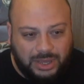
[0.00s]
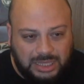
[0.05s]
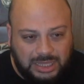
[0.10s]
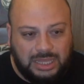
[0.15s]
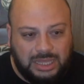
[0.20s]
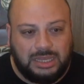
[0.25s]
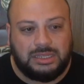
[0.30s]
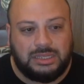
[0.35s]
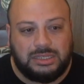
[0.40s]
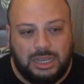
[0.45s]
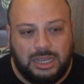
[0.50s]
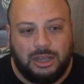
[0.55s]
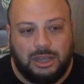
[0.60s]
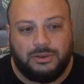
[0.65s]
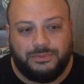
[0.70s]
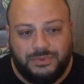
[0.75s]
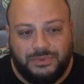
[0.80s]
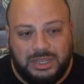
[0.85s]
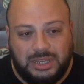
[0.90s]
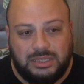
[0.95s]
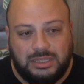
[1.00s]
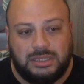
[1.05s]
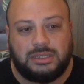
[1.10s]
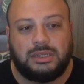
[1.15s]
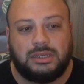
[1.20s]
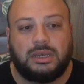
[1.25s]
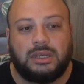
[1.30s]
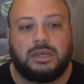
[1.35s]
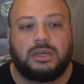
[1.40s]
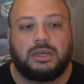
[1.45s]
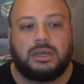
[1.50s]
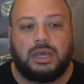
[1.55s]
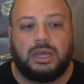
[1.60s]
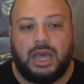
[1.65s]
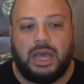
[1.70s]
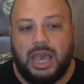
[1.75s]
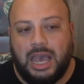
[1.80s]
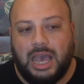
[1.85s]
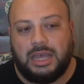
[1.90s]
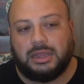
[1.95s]
style feats
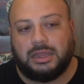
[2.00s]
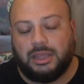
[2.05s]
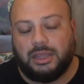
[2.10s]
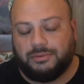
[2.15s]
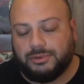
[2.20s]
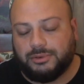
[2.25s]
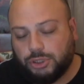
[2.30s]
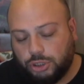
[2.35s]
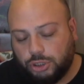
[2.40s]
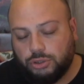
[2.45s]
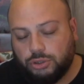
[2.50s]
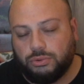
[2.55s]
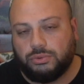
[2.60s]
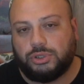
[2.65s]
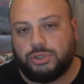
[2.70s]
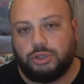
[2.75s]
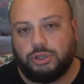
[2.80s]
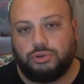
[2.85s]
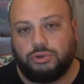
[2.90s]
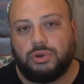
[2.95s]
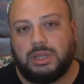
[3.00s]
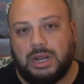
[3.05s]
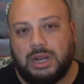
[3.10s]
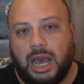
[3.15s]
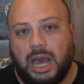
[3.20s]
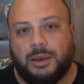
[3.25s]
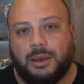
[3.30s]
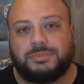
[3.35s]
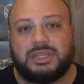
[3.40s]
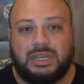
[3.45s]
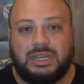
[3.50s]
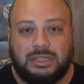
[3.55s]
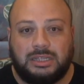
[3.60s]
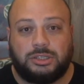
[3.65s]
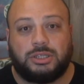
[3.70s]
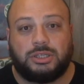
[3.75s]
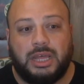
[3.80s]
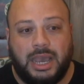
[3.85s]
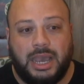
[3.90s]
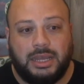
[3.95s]
at level 2, so you can opt
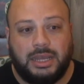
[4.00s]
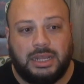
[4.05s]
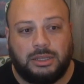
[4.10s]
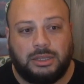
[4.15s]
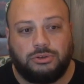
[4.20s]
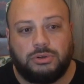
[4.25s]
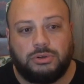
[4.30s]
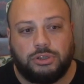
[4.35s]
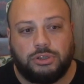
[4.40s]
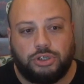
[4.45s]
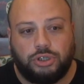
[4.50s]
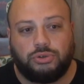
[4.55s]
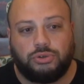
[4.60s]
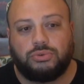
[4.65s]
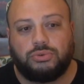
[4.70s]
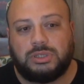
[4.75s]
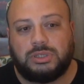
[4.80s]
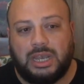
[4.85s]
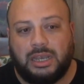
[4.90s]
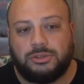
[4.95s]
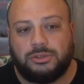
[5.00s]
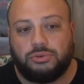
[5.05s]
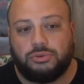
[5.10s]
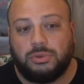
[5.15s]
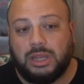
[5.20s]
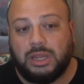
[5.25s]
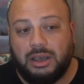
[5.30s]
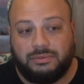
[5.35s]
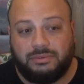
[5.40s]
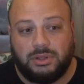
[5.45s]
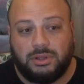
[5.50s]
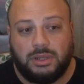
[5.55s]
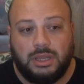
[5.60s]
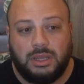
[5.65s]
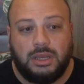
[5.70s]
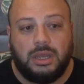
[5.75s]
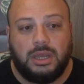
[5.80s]
into that and you can choose as you level.